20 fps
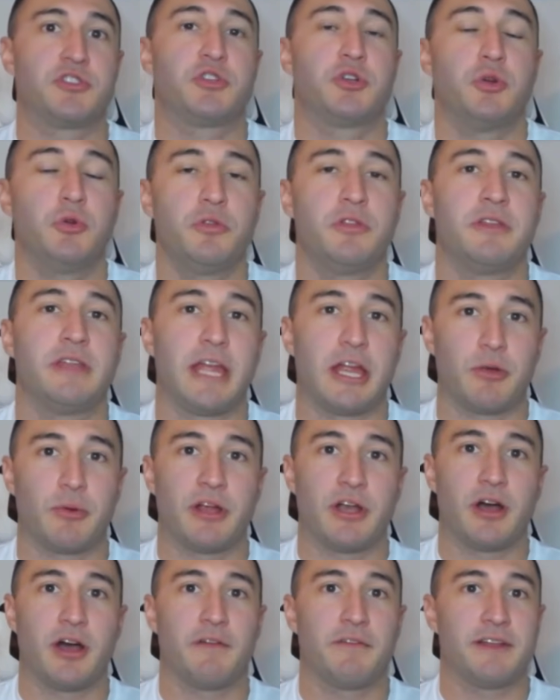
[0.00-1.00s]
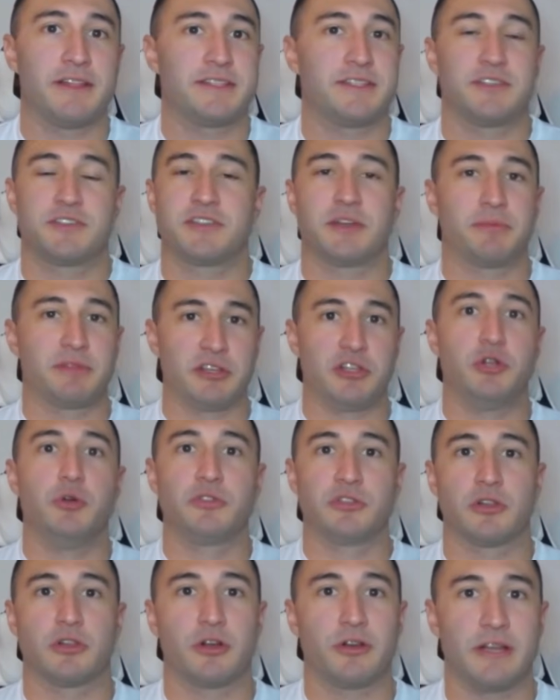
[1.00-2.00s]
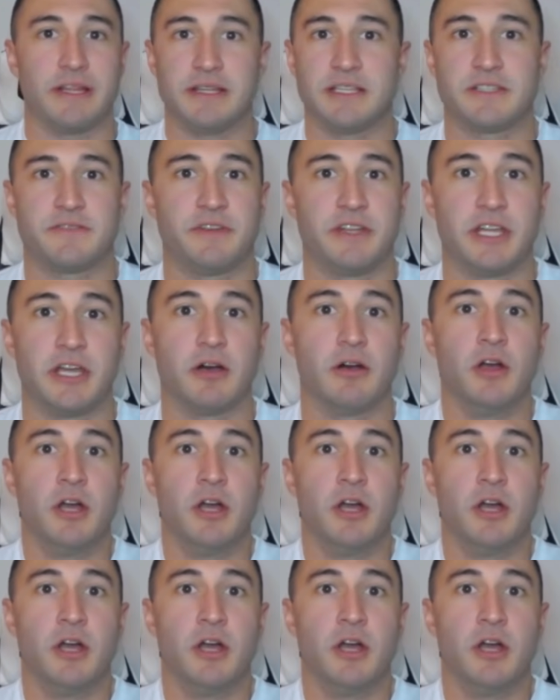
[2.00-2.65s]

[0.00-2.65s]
to the air raid offense, there's something new to learn in this video.